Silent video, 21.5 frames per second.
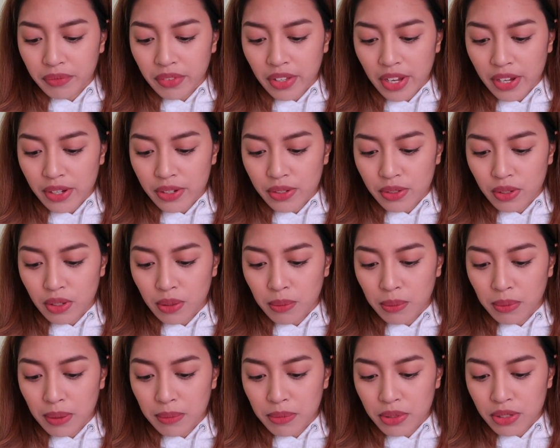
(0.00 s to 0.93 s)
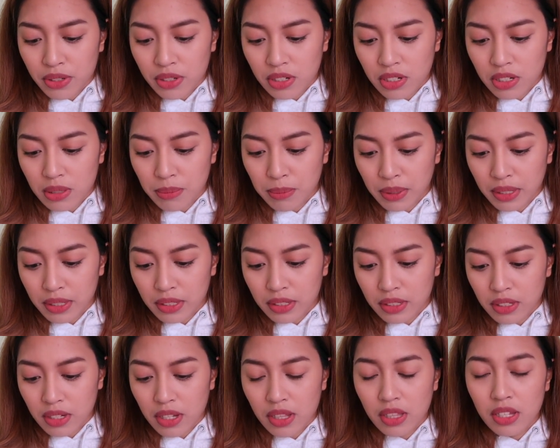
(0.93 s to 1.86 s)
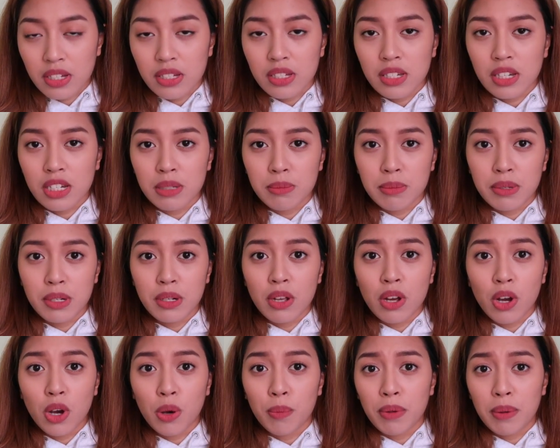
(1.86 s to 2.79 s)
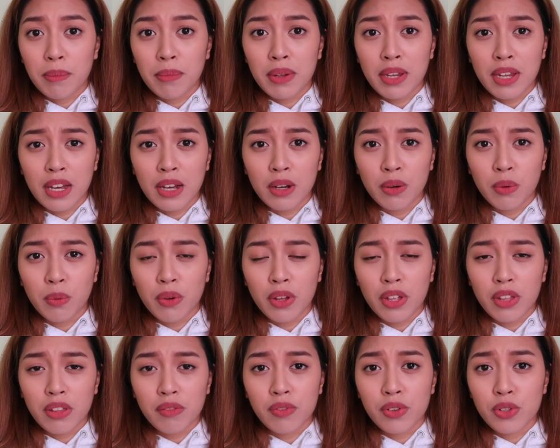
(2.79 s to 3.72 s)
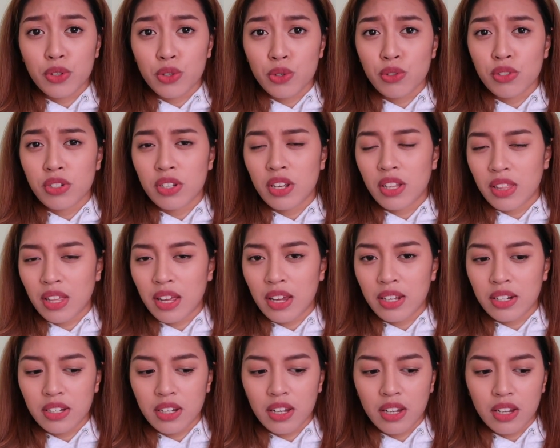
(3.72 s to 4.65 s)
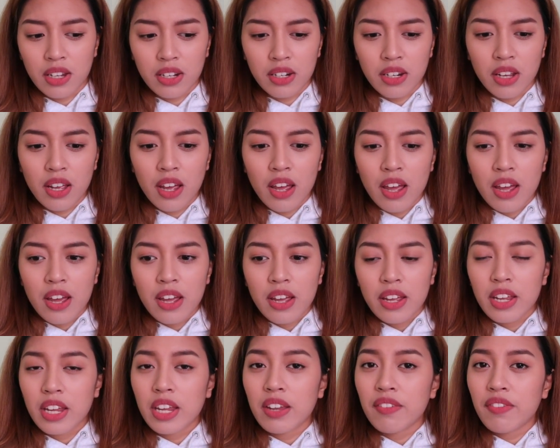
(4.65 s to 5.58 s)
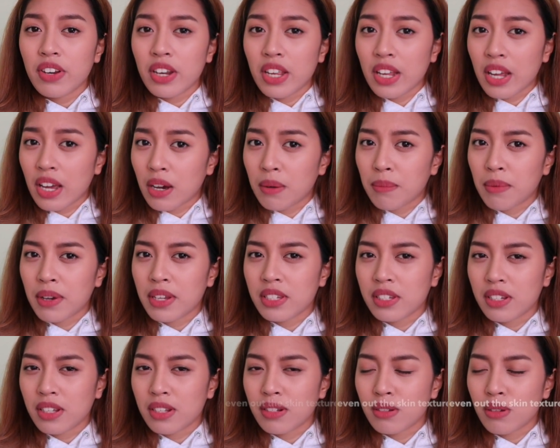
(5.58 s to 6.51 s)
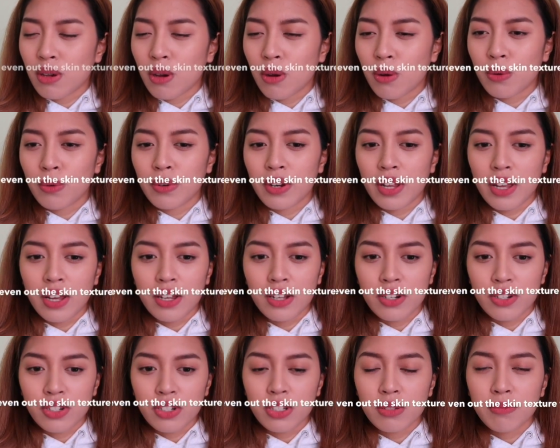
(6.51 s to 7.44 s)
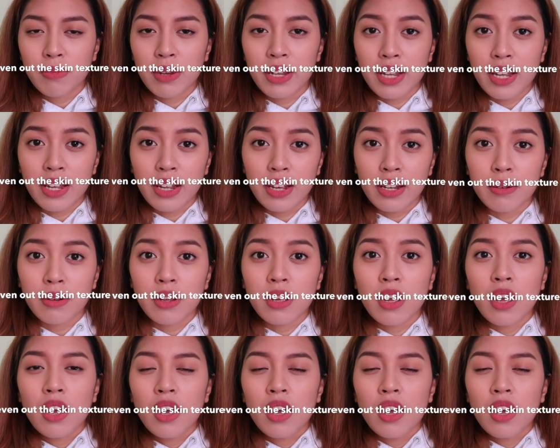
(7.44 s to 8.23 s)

thanks to the blemishes, but this has been helping me out with reducing that and evening out my skin tone and just making it